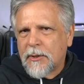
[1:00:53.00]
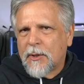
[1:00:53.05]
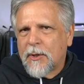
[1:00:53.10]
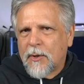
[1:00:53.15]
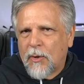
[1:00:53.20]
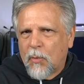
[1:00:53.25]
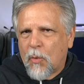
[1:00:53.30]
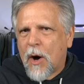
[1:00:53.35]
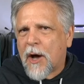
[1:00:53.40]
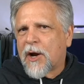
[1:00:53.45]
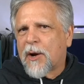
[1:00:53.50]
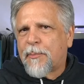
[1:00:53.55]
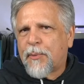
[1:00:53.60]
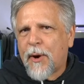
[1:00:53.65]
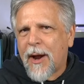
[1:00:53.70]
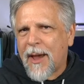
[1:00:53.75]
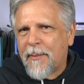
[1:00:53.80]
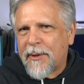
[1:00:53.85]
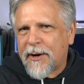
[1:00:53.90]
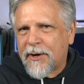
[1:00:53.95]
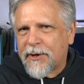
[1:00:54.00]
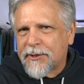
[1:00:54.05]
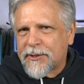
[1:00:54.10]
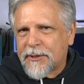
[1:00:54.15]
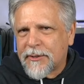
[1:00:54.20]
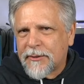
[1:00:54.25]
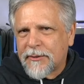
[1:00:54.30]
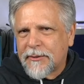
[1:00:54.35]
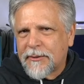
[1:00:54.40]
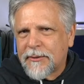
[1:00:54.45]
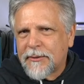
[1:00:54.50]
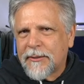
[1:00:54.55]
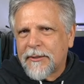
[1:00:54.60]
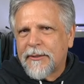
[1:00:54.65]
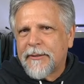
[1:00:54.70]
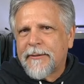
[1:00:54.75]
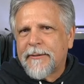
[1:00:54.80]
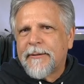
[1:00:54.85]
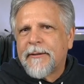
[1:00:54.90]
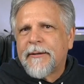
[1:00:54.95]
water parameters,
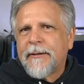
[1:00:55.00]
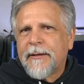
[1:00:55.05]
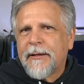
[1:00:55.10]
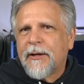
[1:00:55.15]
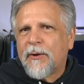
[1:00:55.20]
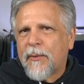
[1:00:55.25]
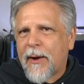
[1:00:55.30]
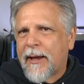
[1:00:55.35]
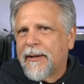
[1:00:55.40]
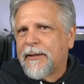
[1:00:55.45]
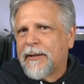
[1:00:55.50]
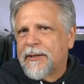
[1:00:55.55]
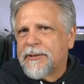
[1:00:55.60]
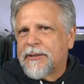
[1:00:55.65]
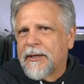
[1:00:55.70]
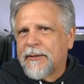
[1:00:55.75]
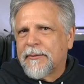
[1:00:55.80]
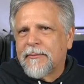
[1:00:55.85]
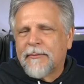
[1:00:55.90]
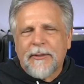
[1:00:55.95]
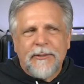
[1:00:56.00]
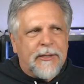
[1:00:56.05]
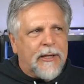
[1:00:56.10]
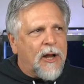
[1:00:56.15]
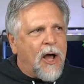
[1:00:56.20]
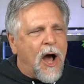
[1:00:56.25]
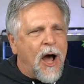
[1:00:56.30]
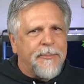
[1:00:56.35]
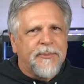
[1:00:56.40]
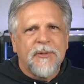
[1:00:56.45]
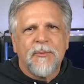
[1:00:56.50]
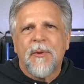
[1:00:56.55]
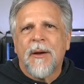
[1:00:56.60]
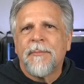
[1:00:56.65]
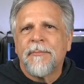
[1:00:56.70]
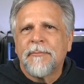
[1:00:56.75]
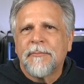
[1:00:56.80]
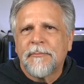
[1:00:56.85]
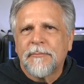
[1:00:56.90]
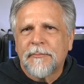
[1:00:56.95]
you know, right? Is it, is it
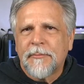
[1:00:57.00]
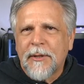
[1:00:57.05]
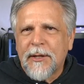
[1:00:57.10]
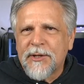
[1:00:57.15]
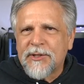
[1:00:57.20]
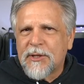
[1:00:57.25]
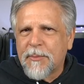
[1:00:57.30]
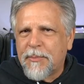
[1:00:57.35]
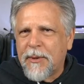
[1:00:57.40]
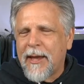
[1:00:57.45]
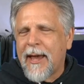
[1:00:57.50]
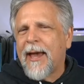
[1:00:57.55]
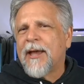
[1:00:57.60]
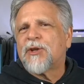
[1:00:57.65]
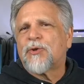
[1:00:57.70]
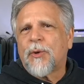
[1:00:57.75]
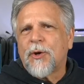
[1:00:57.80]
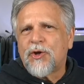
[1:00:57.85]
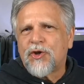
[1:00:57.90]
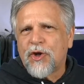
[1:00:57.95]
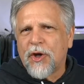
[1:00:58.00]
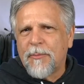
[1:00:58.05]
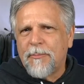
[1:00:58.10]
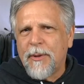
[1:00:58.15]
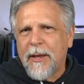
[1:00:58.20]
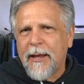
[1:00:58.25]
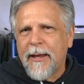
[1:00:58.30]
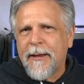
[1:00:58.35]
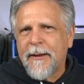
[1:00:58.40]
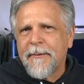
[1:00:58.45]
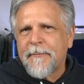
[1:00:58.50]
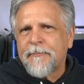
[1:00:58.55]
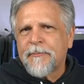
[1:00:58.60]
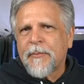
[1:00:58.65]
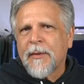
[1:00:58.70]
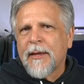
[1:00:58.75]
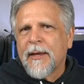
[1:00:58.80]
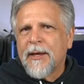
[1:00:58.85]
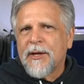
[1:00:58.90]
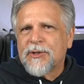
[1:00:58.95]
optimum? Is the pH where it should be?
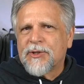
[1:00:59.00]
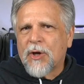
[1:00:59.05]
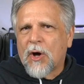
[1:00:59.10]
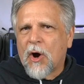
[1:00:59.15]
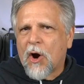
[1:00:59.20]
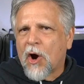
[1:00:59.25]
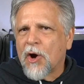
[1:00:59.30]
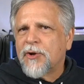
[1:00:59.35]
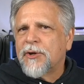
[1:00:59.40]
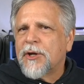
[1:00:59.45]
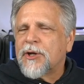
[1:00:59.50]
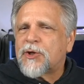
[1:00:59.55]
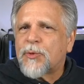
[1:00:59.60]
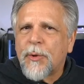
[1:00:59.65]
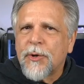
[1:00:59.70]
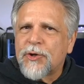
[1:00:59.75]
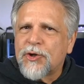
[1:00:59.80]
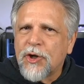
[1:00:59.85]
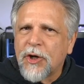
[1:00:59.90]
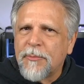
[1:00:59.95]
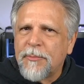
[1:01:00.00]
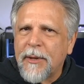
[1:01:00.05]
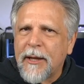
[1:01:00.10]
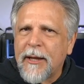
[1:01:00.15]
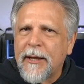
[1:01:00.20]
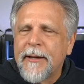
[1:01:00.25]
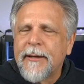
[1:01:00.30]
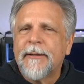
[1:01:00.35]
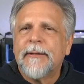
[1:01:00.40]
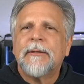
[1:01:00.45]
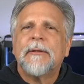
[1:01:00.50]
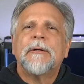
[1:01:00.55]
Is the hardness where it should be?